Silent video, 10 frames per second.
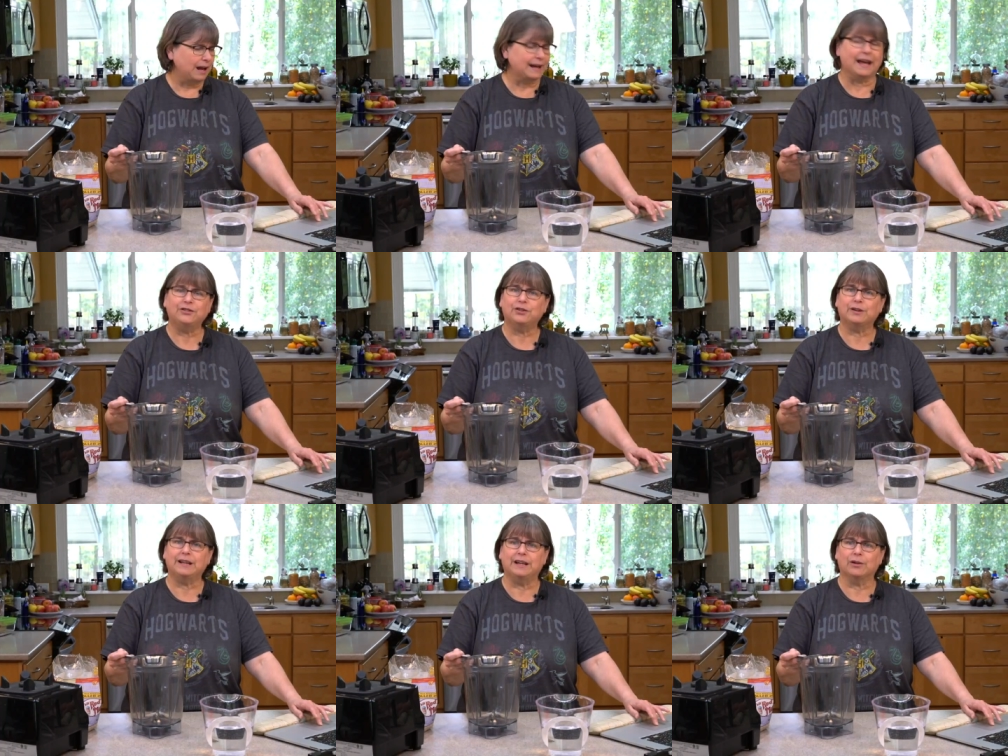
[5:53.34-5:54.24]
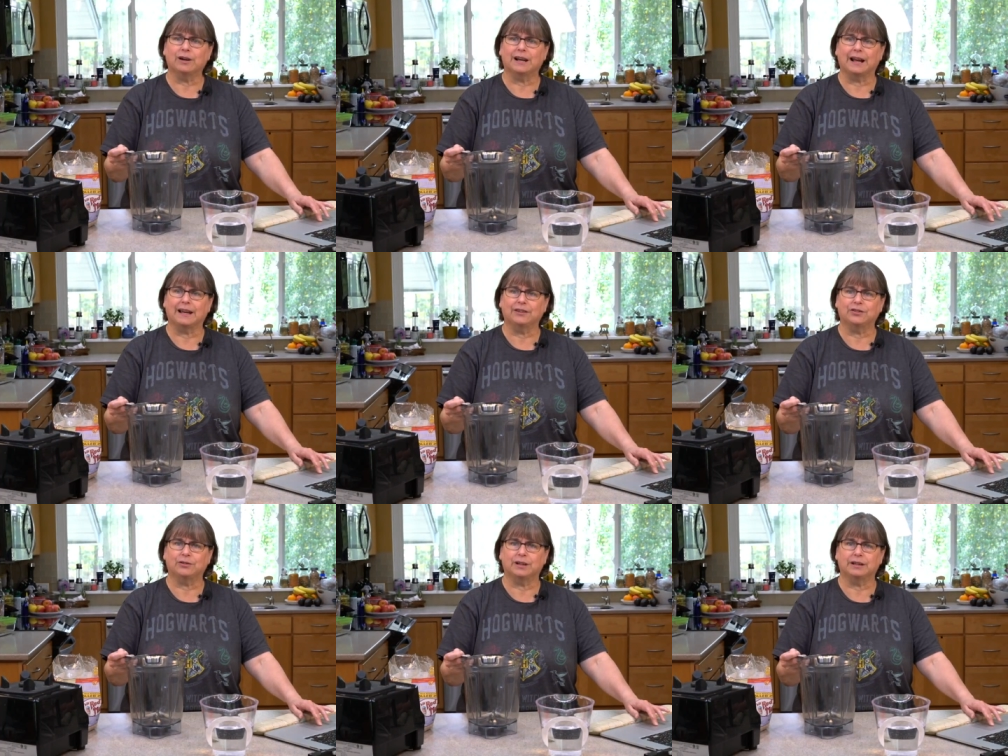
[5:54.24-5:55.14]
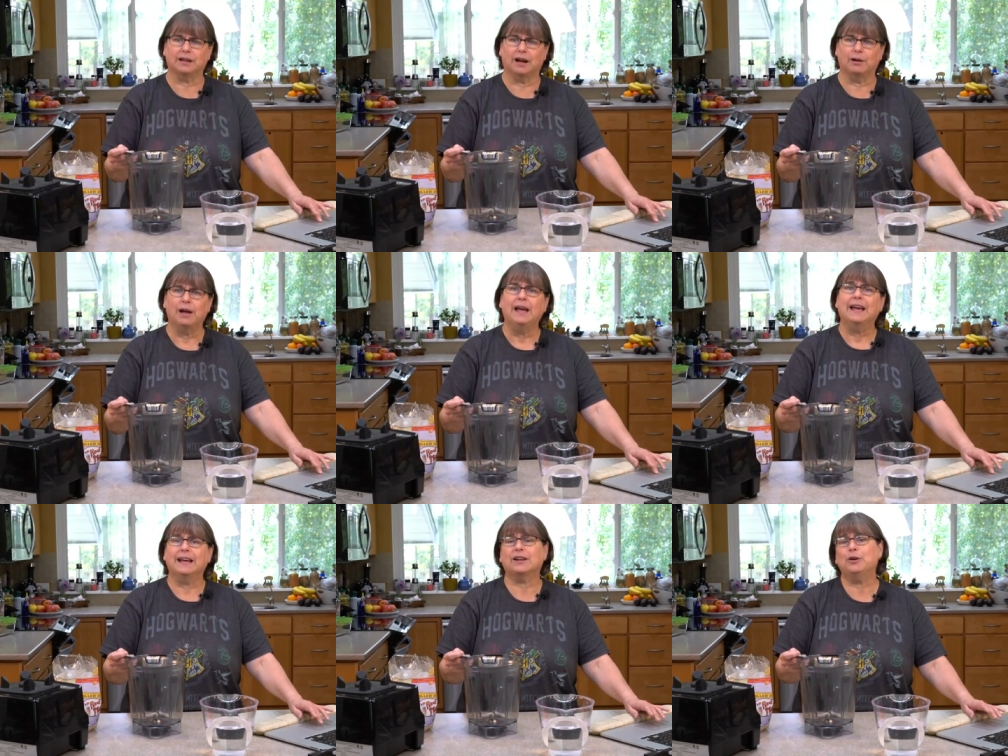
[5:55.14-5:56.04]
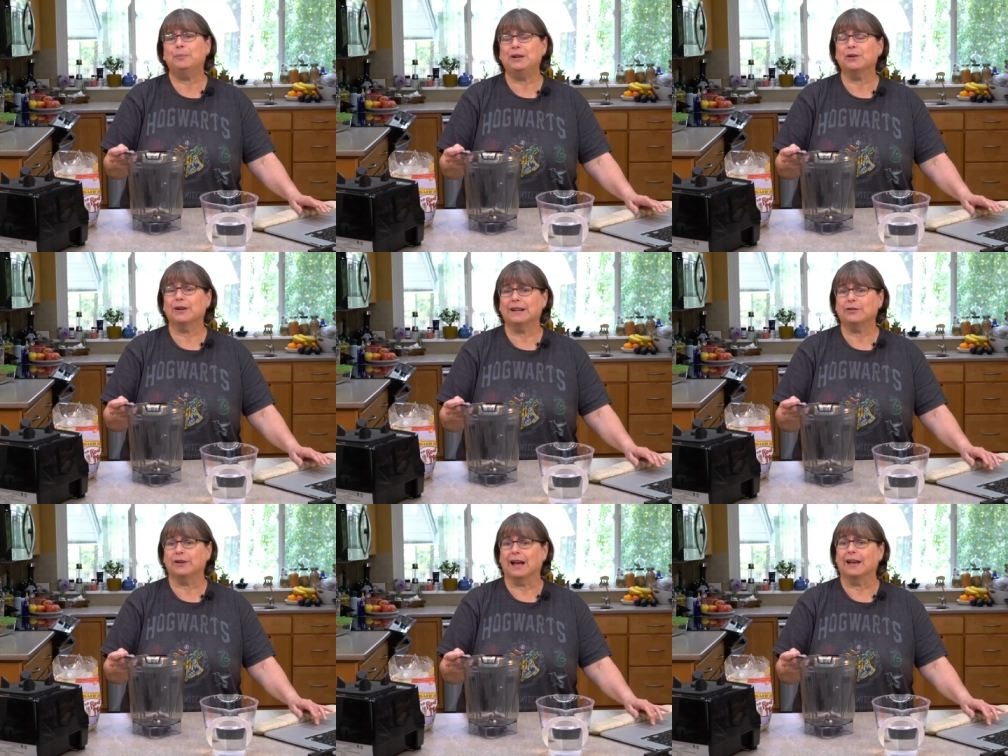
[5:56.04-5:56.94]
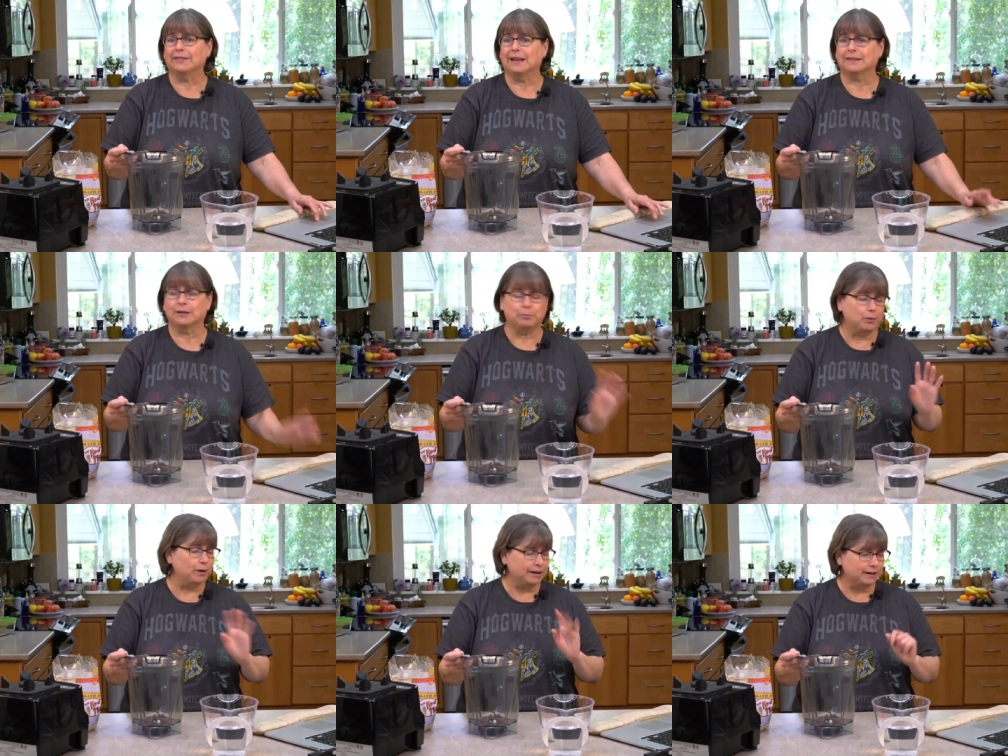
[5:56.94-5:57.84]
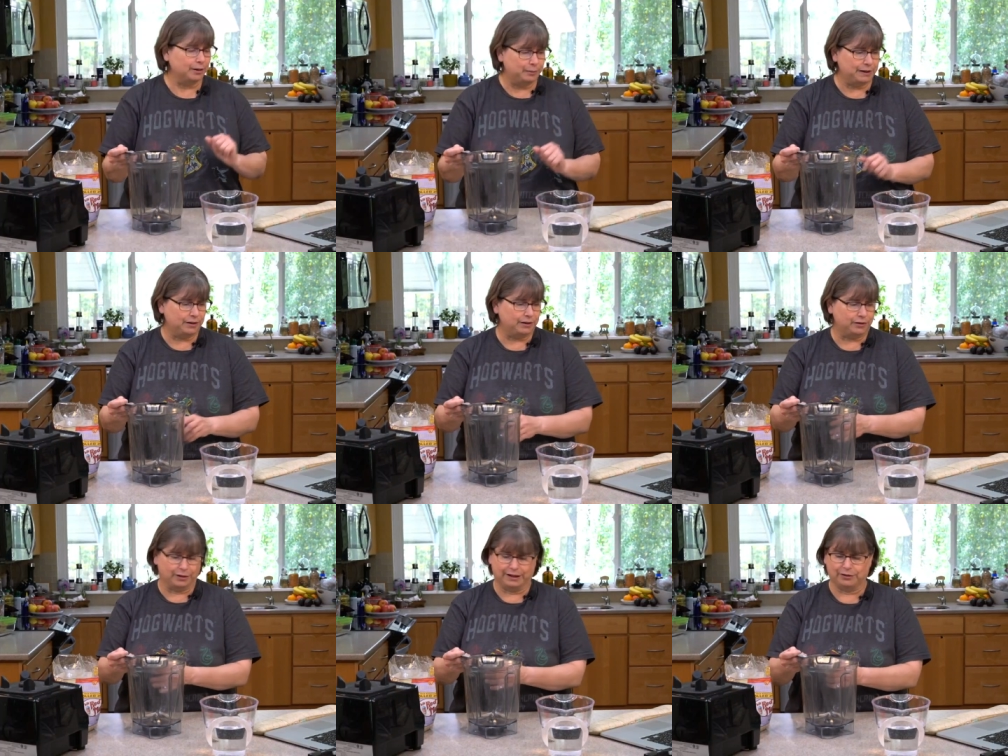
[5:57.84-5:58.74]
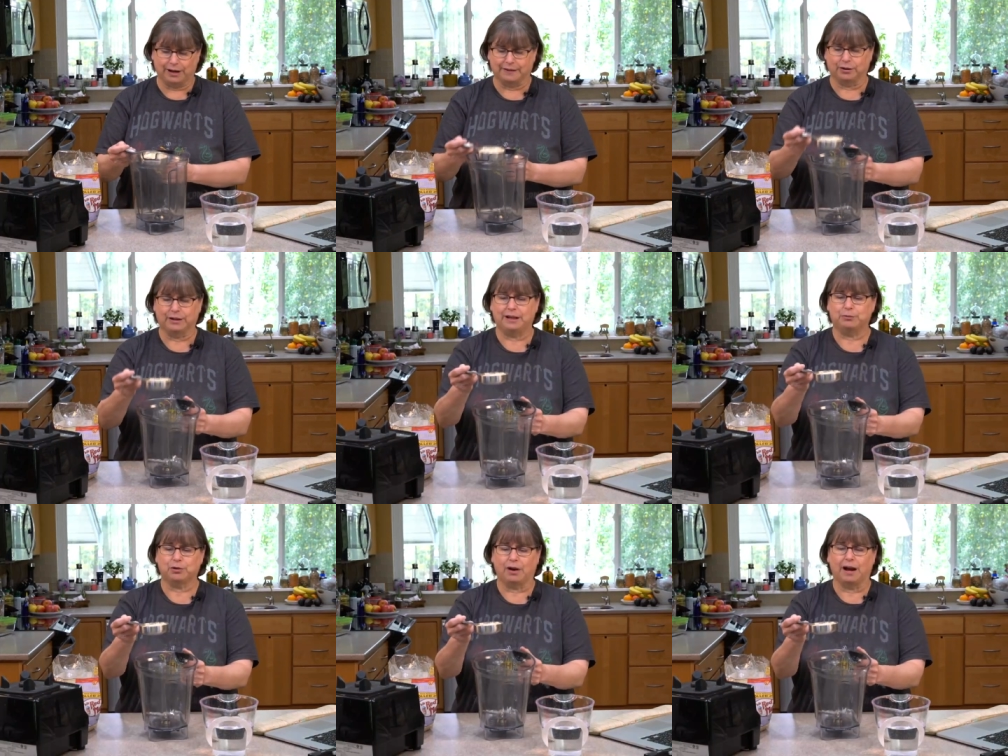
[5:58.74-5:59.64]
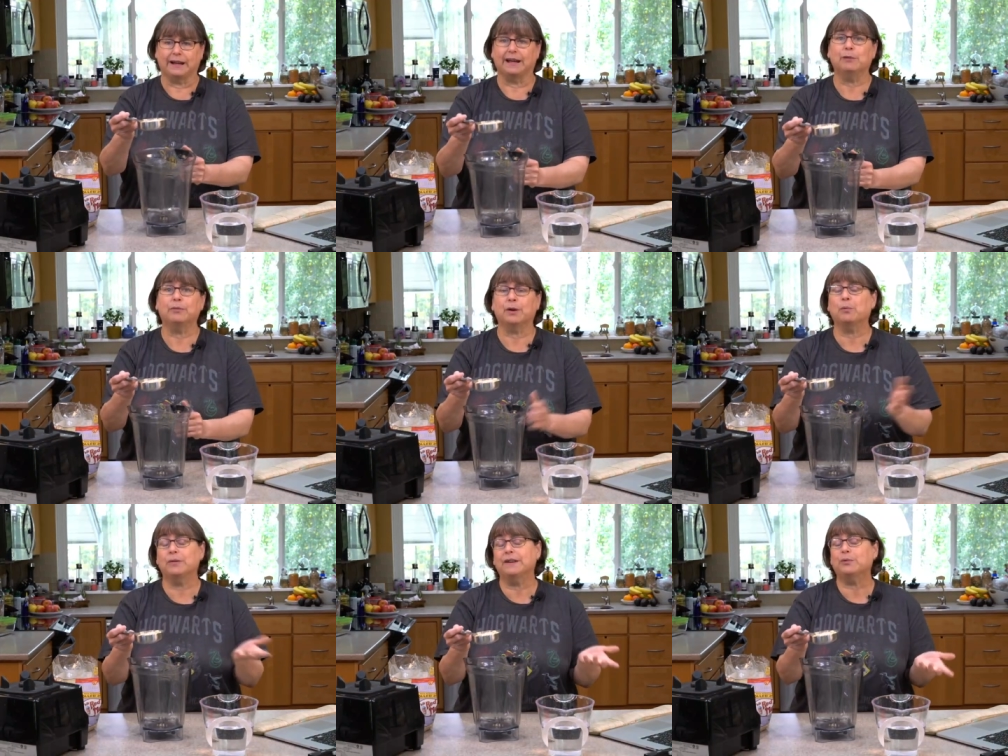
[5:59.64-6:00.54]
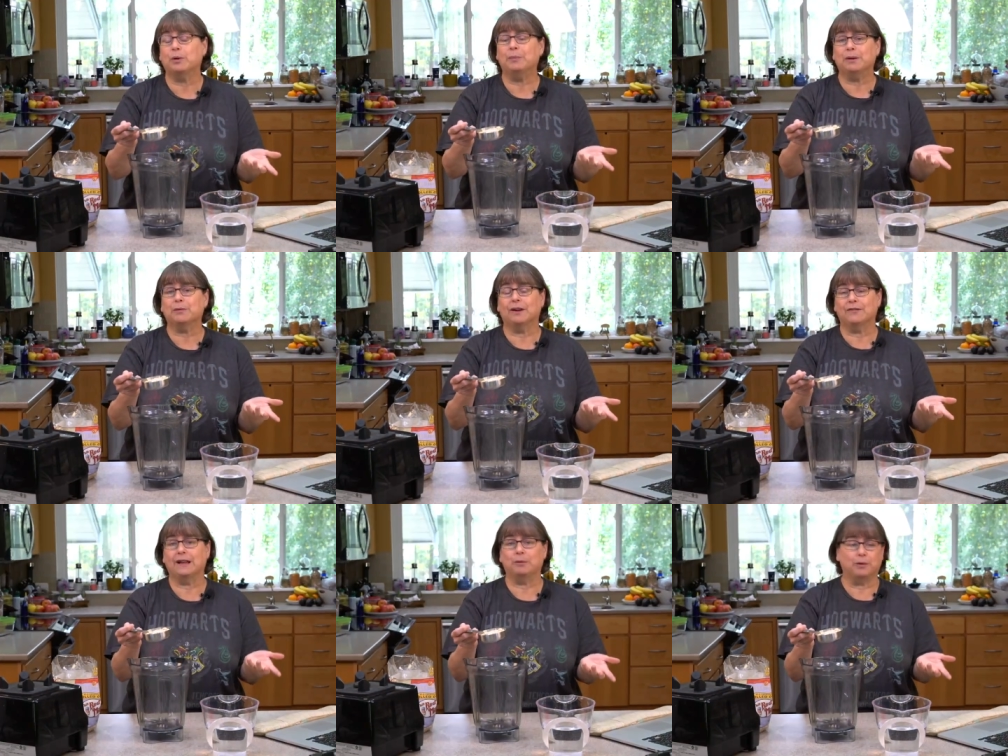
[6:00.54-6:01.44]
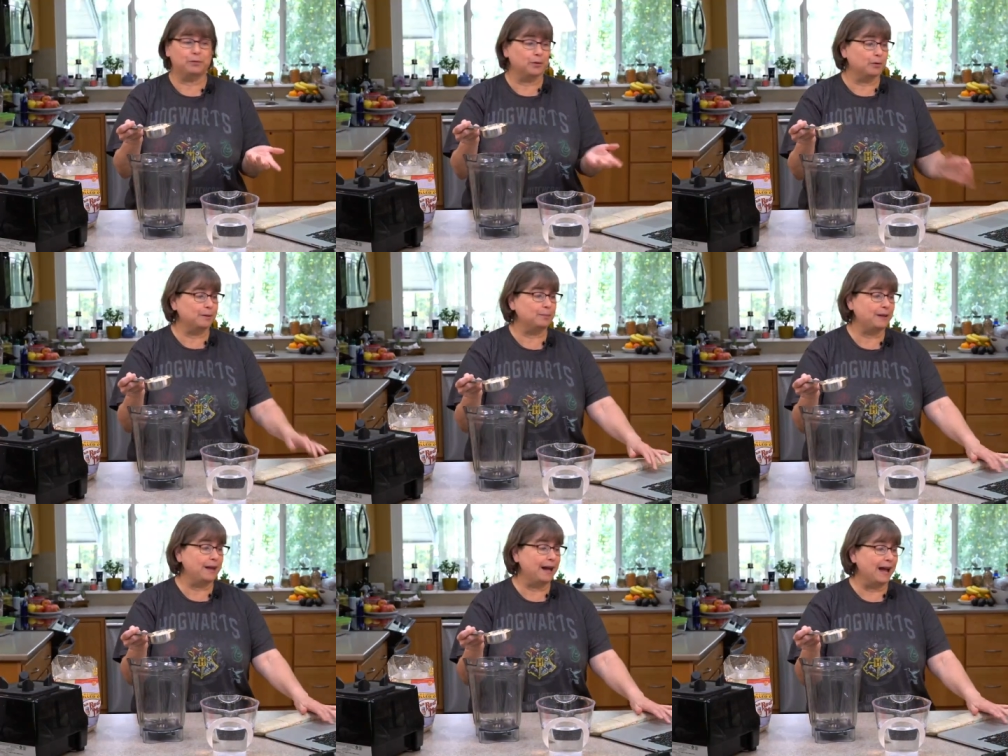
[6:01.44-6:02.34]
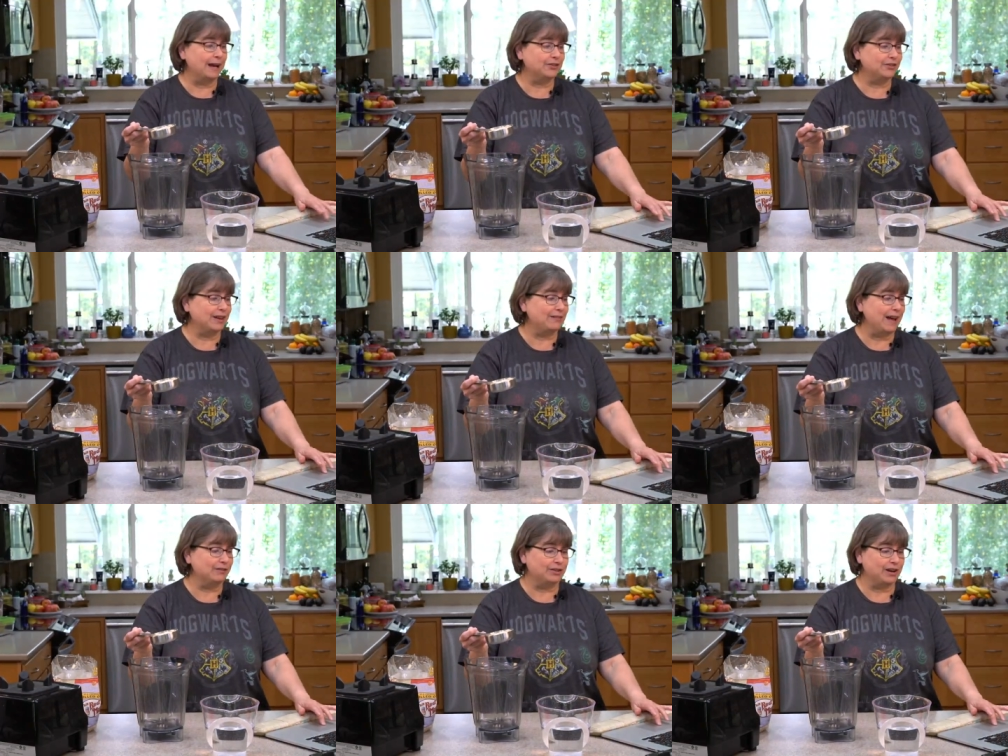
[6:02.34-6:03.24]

I guess you can hear it, and I guess you can. Uh, it could be your internet. That's a good point. It could be your internet. So keep trying. It, there, this will be available for a replay. I just love having you